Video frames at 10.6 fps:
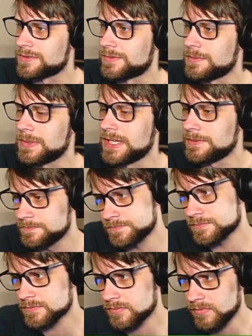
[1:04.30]
for me.
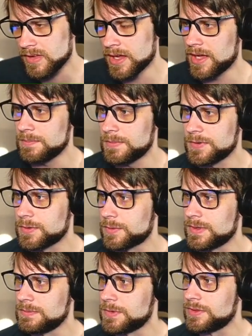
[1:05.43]
Before
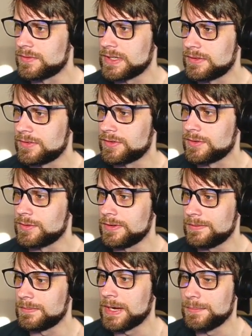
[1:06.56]
we move into
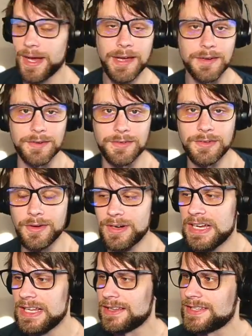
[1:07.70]
Mount Pyre. So
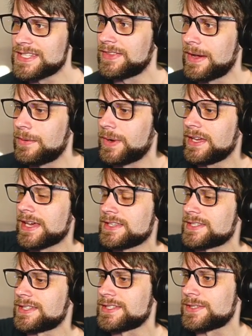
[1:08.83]
let's head that way, guys,
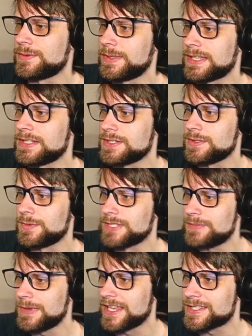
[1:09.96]
and let's see what we can do. We
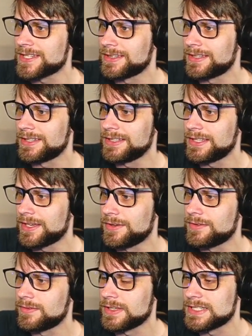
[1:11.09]
did make it to Lily
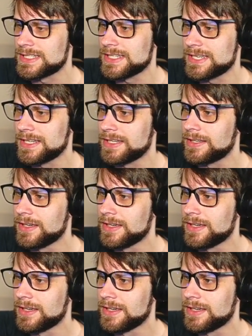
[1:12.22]
Cove City,